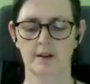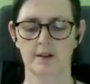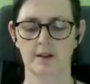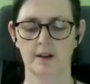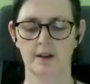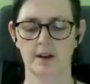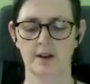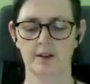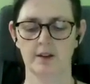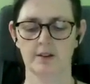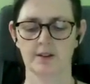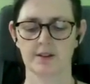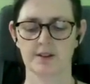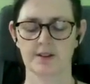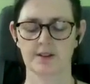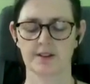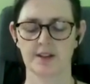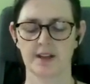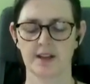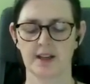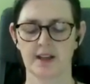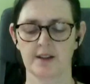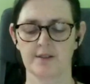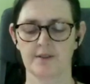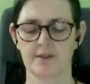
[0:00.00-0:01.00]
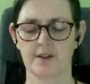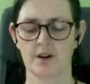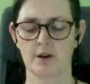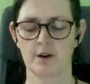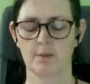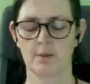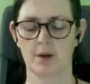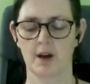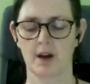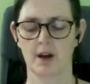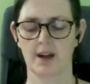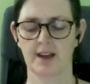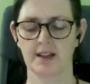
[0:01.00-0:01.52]
Noticing if our
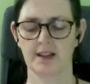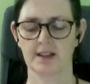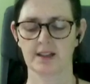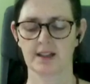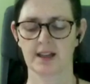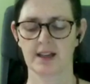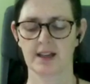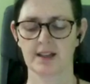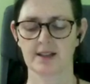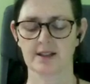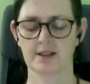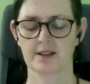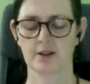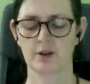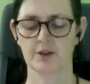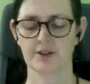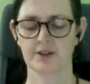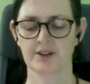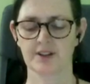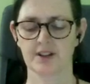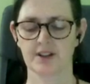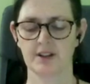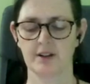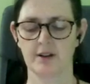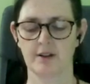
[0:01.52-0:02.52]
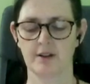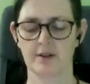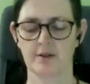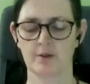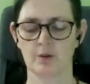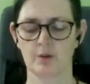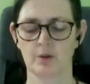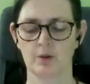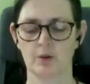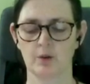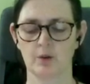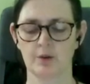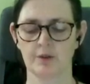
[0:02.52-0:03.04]
mind gets lost in
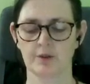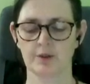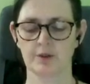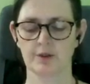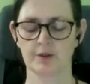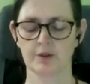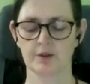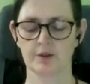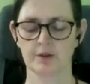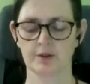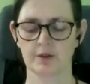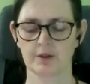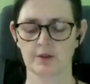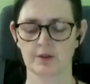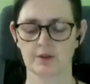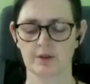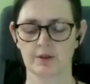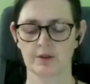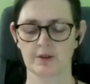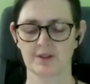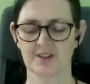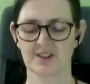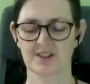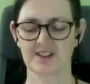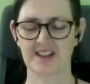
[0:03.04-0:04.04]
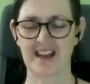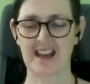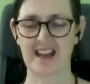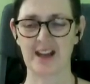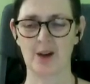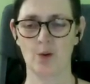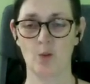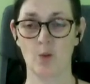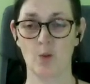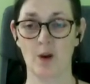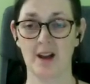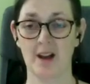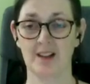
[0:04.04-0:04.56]
thought,
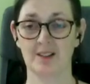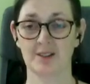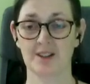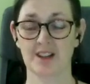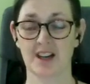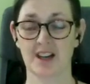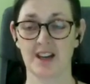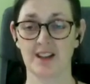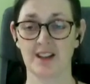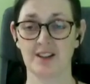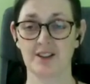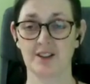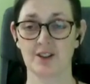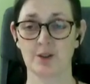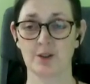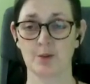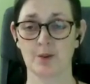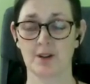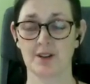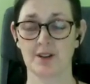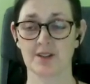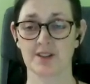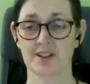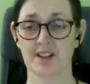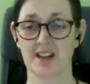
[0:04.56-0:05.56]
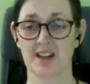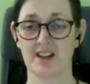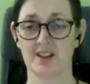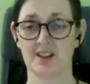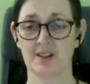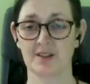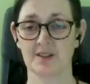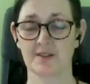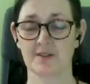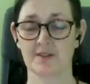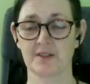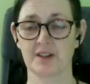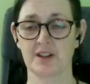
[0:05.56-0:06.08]
saying well done to
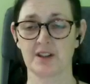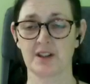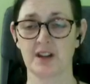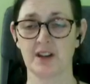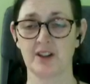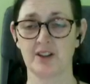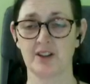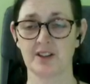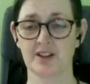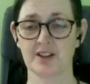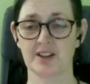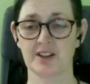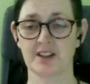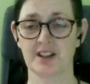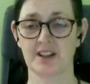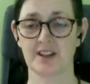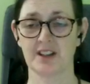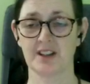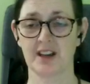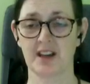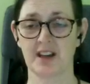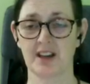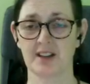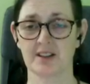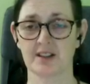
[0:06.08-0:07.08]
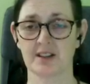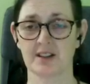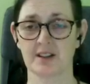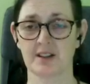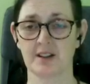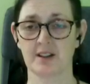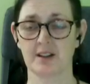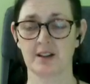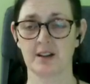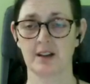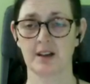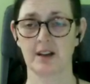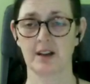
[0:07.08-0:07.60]
ourselves for noticing that,
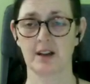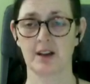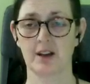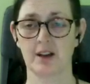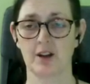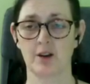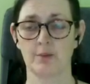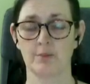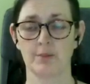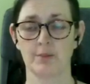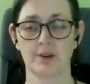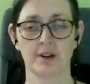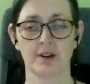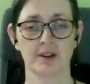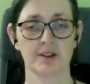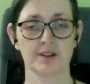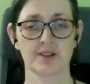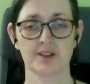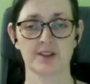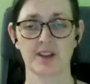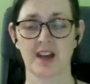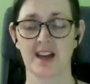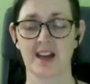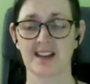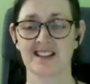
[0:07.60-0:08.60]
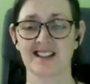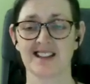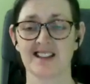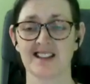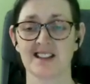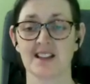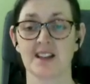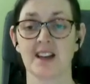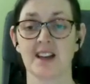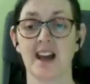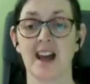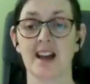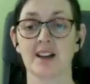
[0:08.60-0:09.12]
because that
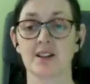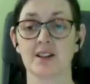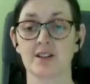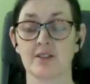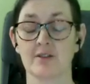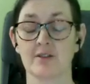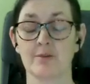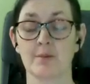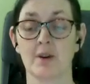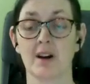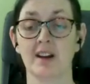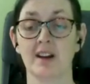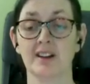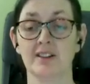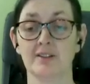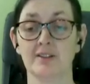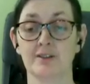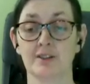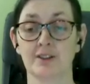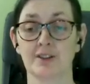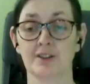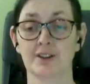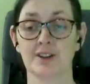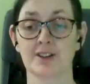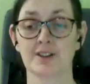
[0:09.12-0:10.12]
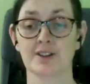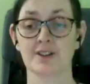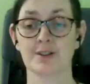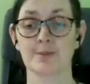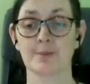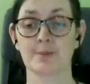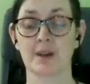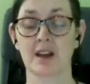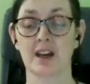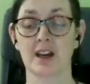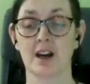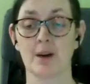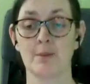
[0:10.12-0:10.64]
is an act of mindfulness,
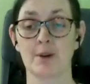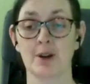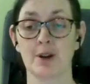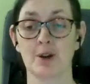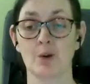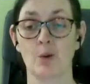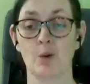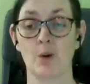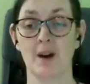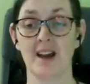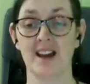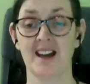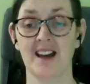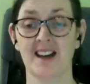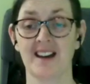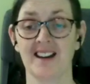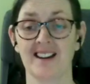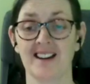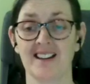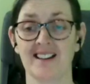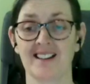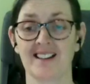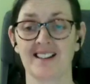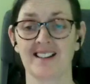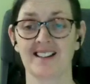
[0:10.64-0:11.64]
becoming aware.